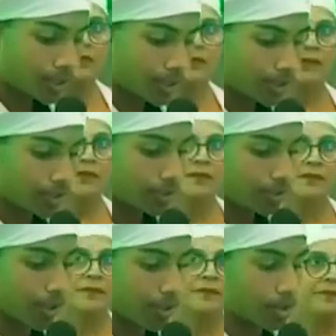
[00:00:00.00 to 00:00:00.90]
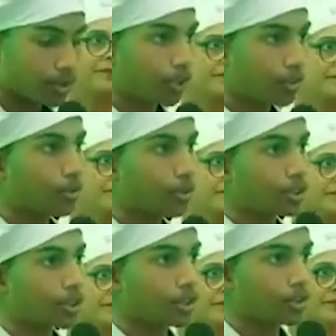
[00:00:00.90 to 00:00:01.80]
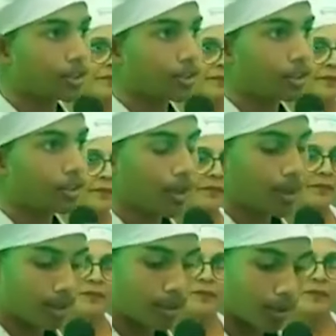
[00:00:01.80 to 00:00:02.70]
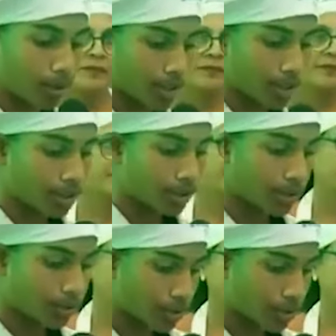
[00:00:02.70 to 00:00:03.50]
is Mama's Love Potion Family Porridge, also